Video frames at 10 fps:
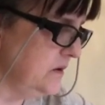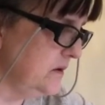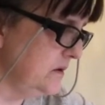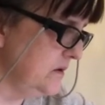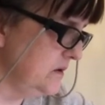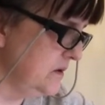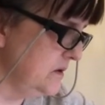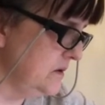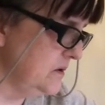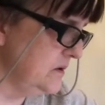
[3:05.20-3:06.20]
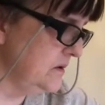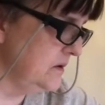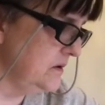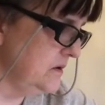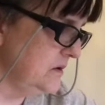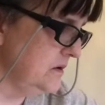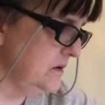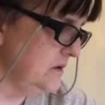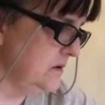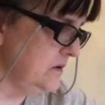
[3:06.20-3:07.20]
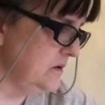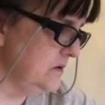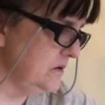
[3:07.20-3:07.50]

[no speech]